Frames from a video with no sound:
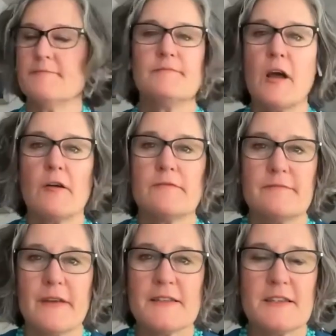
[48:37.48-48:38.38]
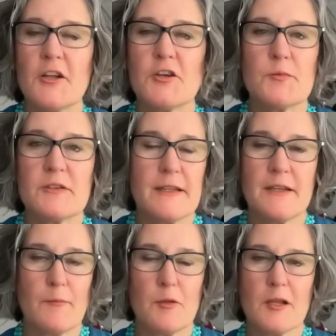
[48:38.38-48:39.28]
no, it's 100%
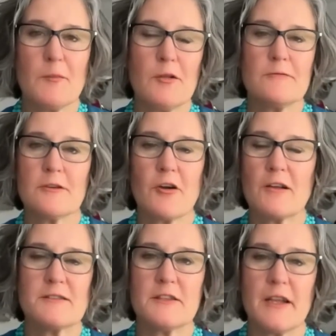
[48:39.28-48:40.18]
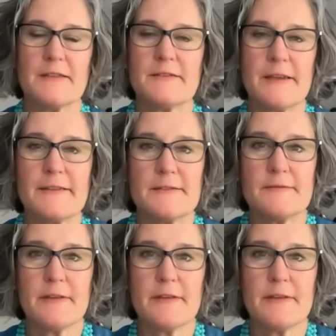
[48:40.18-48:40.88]
applicable across the United States. Yeah.